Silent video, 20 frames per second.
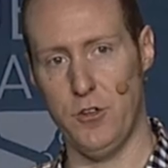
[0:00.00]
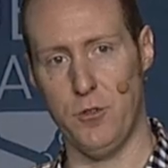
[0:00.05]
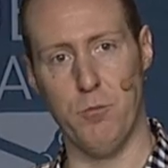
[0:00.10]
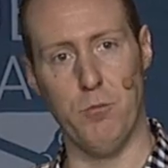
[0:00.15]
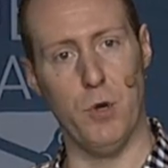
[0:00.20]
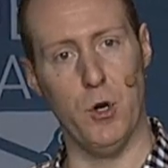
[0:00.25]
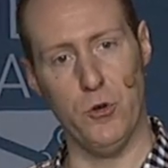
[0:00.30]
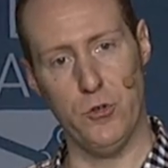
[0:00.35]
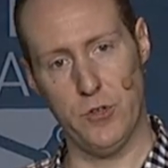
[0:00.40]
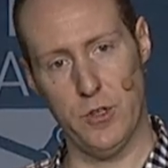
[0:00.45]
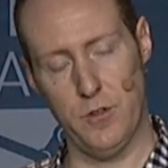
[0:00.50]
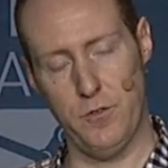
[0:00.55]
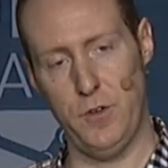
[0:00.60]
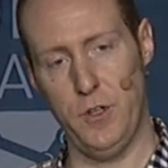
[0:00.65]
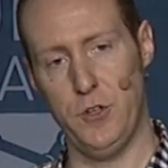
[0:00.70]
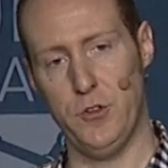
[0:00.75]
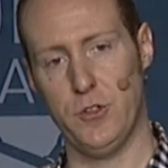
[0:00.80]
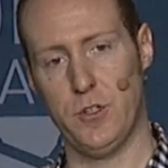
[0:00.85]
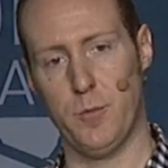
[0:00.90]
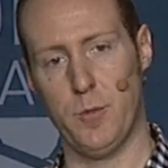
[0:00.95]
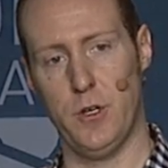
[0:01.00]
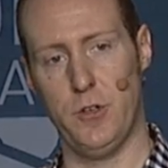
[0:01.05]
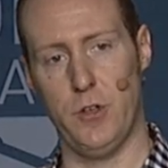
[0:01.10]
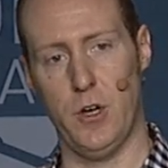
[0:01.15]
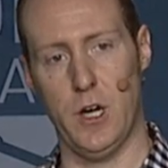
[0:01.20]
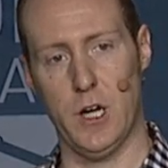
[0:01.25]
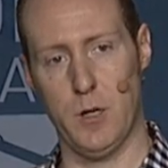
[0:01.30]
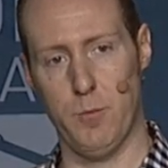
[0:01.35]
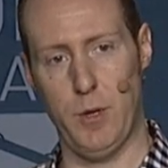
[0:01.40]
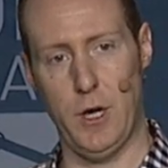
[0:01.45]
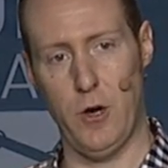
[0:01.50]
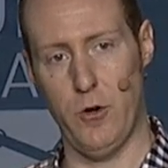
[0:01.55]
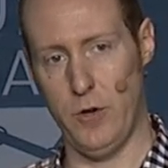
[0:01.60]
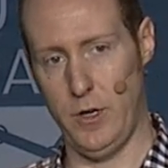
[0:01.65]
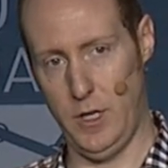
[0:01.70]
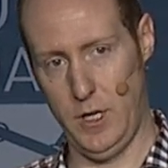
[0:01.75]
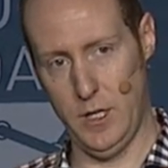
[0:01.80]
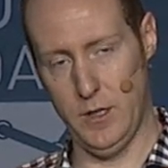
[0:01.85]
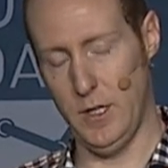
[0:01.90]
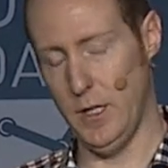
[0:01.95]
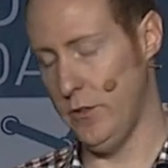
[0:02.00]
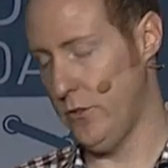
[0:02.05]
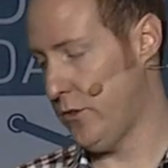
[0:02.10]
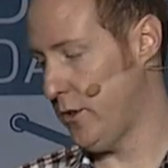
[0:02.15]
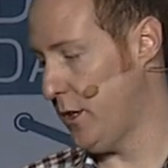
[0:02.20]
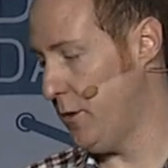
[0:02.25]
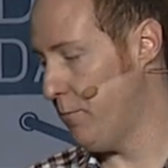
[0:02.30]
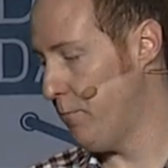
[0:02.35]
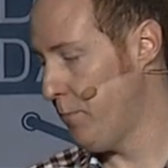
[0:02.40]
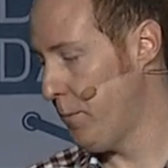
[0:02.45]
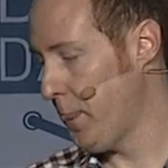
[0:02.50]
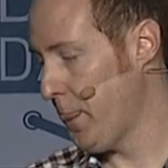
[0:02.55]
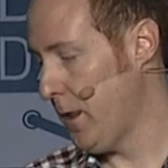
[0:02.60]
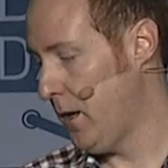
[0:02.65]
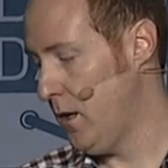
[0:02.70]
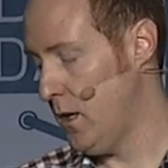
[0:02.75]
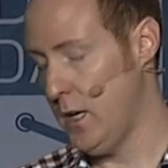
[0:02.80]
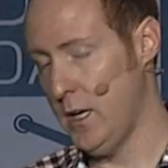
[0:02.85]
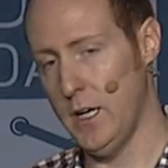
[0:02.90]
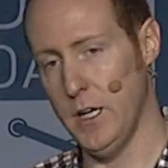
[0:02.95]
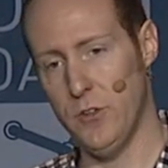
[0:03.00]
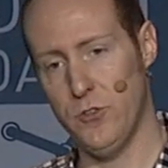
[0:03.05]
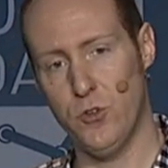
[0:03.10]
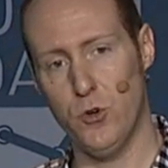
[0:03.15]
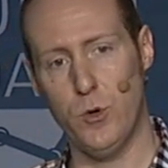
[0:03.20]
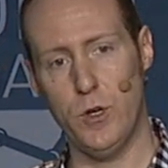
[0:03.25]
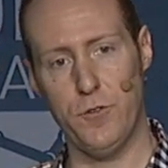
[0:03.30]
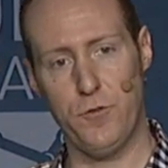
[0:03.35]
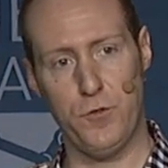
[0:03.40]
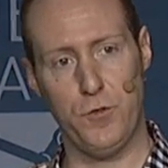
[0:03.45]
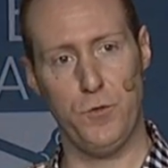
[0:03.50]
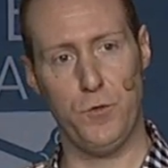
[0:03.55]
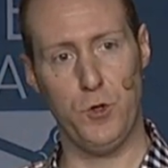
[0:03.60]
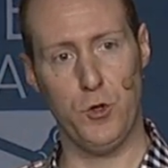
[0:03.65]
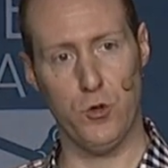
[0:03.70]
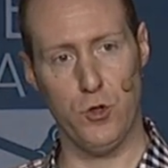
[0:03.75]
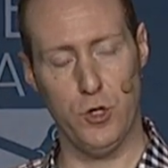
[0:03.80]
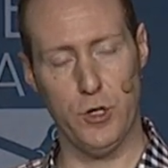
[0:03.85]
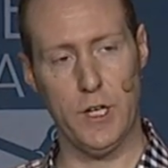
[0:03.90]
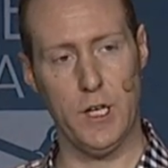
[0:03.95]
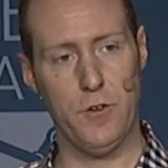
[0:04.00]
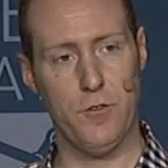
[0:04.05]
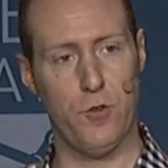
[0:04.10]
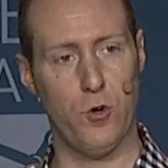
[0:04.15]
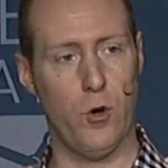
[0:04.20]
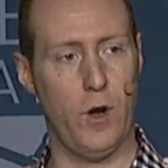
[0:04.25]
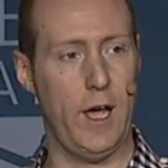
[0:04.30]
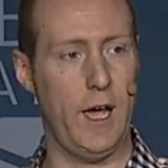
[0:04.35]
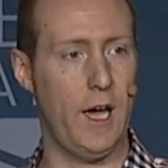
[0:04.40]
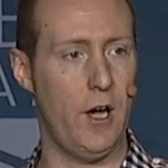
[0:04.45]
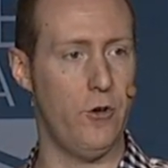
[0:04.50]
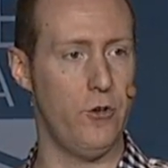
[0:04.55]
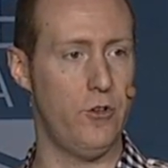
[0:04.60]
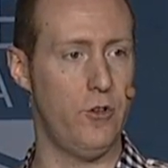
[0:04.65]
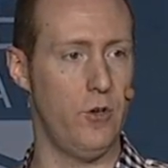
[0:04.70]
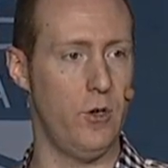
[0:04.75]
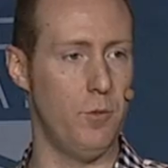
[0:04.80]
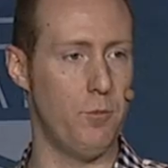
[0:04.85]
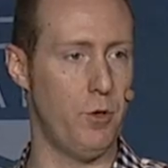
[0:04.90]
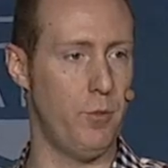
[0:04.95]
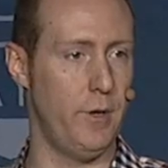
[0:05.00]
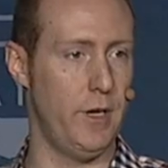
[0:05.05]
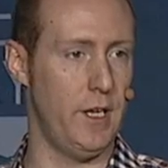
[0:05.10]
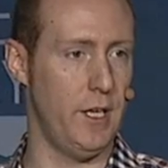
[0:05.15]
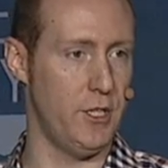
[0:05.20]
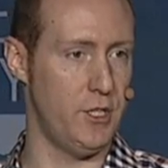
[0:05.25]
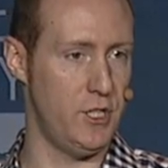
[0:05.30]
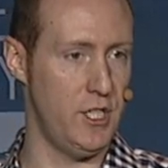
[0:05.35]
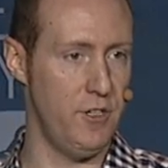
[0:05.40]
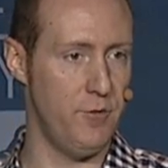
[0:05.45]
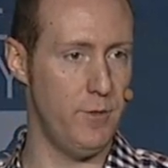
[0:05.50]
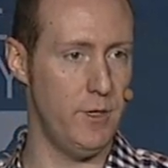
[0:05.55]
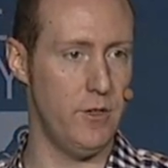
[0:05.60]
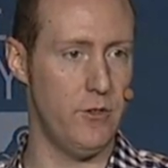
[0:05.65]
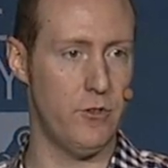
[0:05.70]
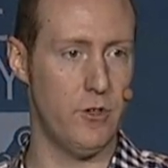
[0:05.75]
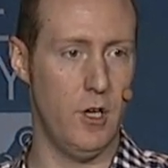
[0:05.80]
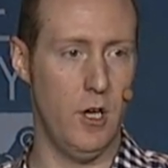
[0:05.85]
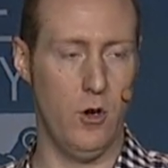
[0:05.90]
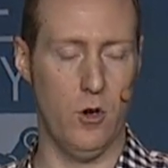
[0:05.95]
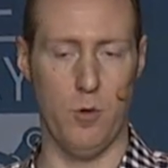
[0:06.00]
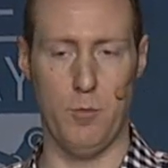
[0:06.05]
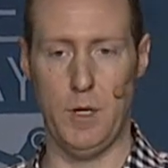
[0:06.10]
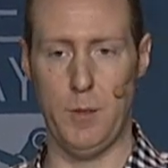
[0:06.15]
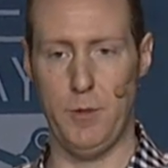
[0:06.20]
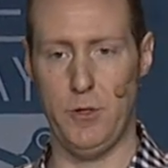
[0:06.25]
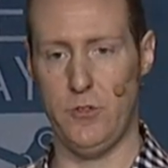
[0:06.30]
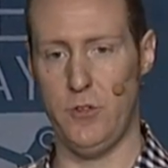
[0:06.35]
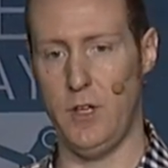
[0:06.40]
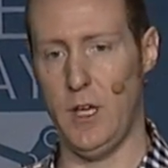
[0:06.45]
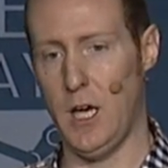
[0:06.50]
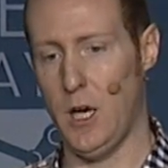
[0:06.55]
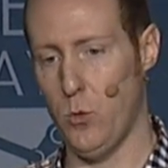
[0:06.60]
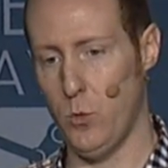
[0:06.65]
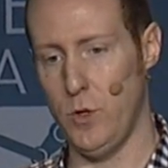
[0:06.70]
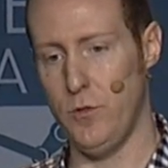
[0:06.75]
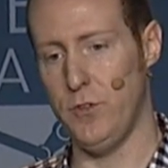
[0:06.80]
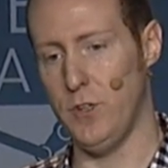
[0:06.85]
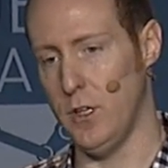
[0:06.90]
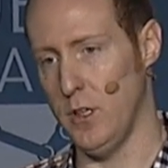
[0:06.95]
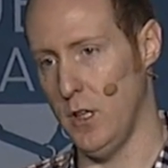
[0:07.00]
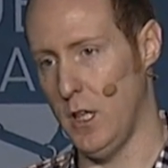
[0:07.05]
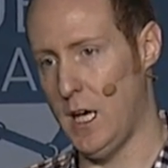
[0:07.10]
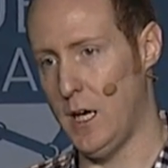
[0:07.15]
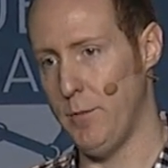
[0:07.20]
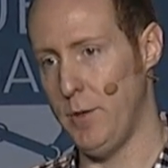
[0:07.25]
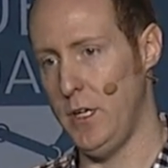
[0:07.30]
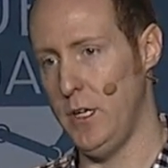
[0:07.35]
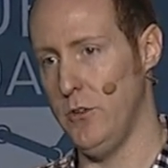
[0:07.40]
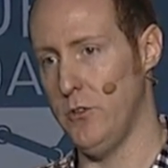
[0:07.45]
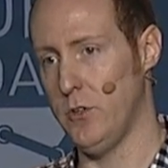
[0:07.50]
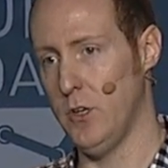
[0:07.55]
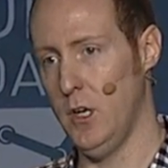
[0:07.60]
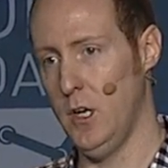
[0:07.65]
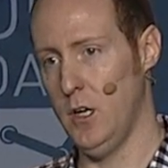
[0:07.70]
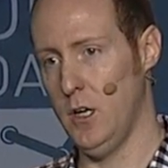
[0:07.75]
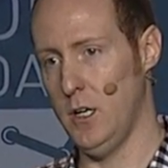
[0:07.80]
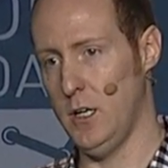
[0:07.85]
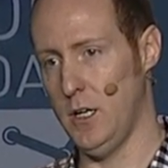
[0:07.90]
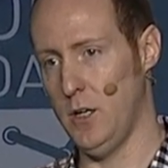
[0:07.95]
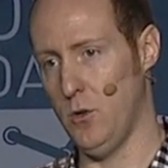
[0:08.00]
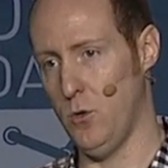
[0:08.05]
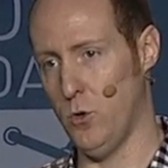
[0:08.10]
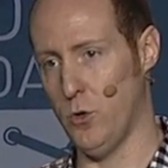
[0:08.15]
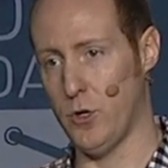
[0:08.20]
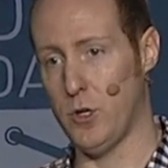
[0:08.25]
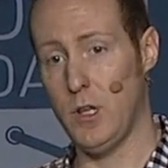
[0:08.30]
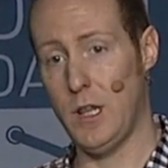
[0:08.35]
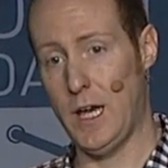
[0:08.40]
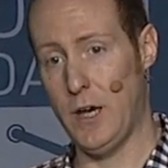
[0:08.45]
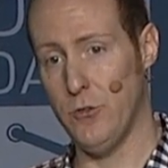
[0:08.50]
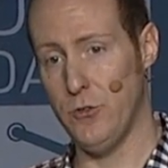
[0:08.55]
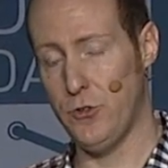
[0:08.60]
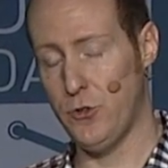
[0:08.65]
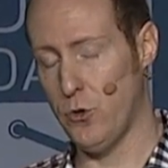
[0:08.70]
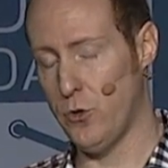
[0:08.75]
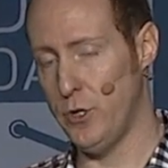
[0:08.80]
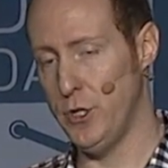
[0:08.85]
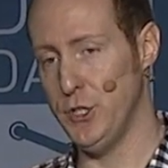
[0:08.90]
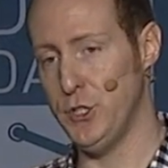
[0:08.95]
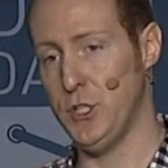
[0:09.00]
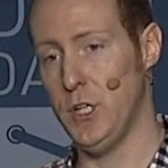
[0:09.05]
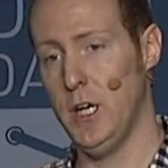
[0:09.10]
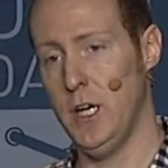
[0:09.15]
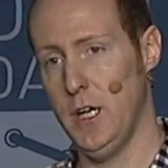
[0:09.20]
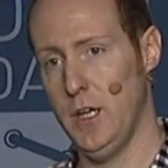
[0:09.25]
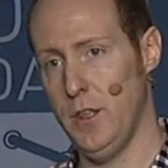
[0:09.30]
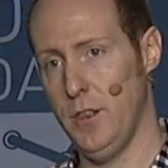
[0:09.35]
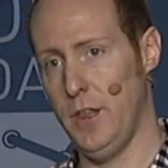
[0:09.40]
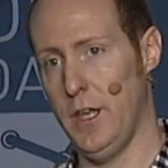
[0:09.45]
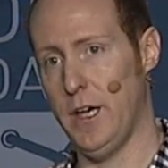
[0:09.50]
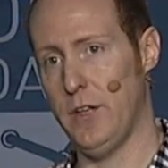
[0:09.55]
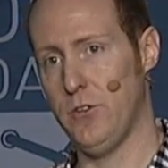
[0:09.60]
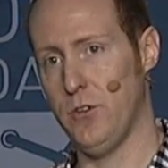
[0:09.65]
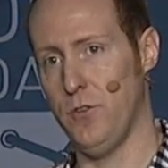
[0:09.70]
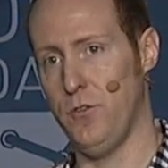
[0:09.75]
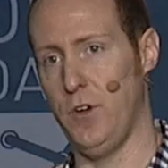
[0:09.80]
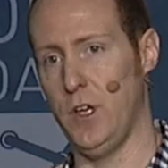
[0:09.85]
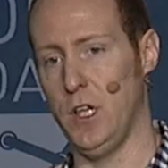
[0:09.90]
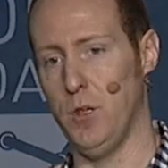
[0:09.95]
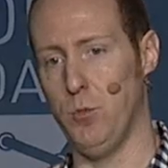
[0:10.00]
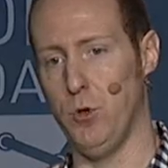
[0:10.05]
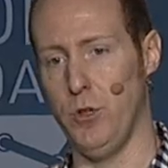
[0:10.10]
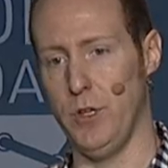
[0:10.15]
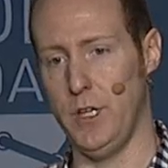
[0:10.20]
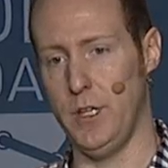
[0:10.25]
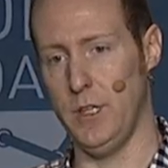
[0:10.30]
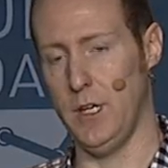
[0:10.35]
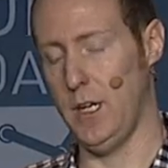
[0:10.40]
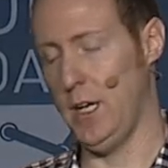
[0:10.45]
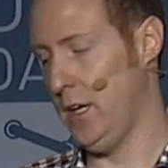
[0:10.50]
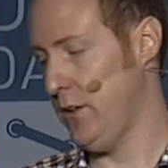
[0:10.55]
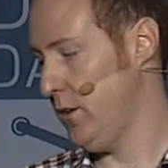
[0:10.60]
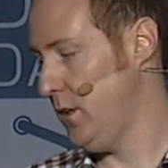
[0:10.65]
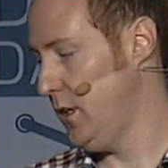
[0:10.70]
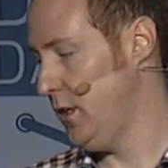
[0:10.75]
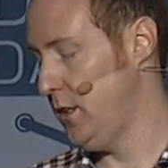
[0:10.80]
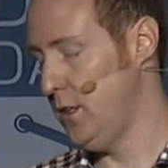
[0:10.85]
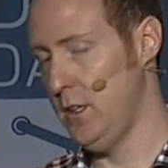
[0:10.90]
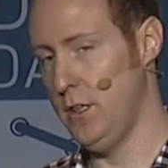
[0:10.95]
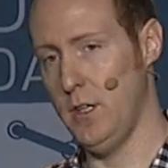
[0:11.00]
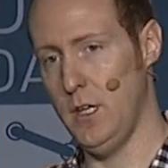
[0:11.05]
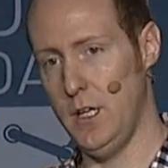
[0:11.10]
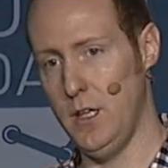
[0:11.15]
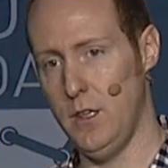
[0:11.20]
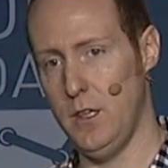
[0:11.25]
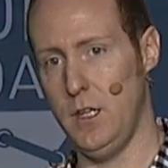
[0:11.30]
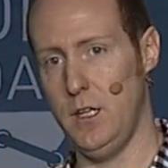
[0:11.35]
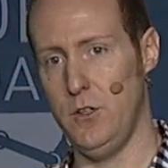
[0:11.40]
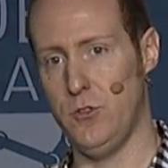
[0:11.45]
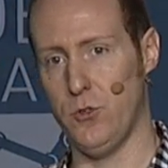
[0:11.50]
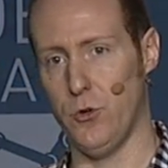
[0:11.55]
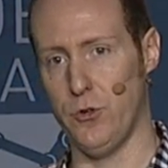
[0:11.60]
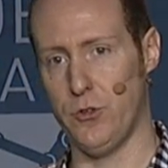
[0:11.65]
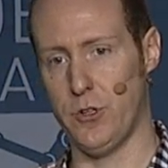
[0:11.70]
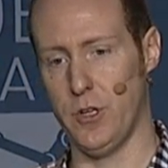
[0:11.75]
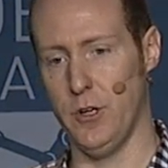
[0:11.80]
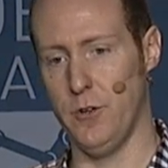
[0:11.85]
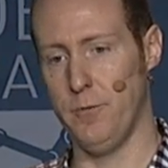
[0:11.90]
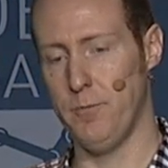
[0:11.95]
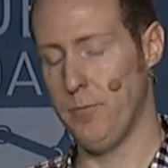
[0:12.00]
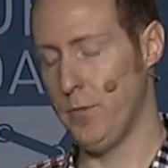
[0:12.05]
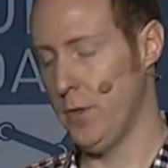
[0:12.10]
most of the features I'm going to talk about, and then some. So if you're looking for how to implement achievements, or maybe see how we've done lobbies or cloud storage, that's available in the source code.